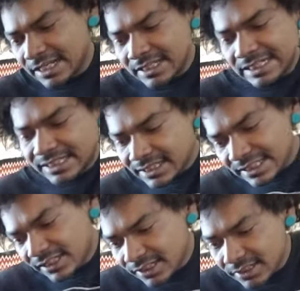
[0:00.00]

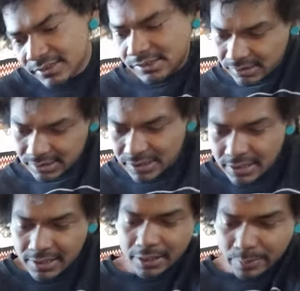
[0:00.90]
neatly
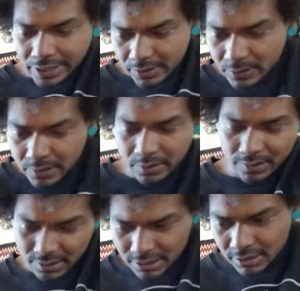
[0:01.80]
come out.
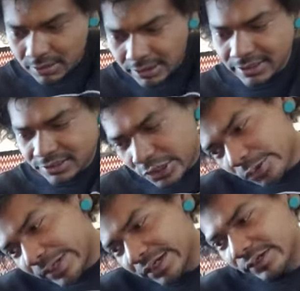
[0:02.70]
I guess
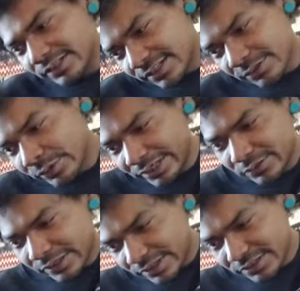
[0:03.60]
comb out into the right
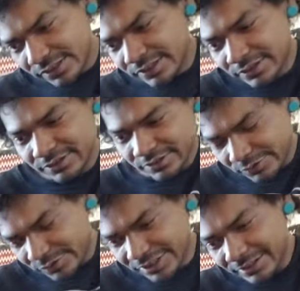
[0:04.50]
direction and there's gonna
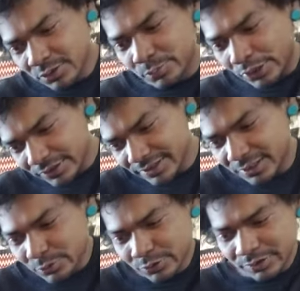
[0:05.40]
see little balls
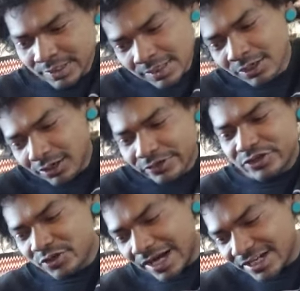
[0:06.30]
anymore. All the
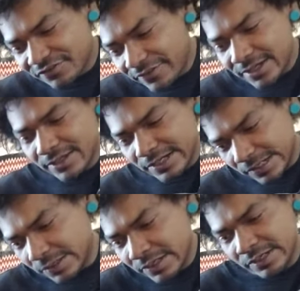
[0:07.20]
trash fell out.